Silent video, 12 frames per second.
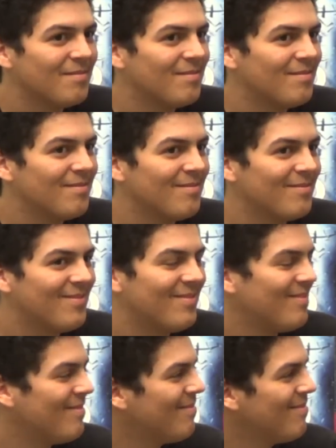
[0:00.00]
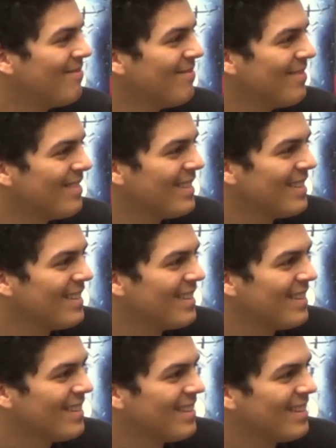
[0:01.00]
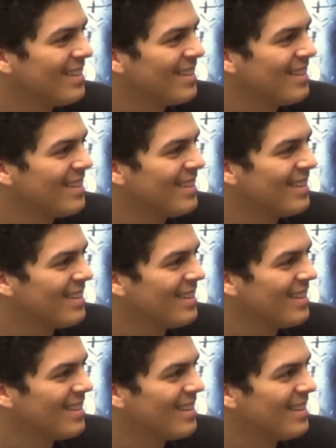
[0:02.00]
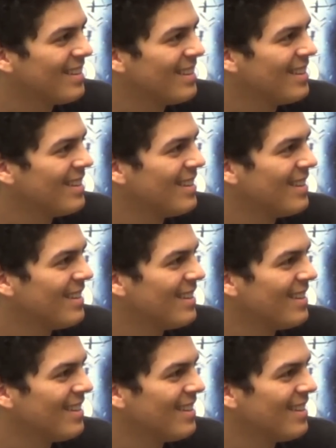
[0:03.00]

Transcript: The person shown says nothing.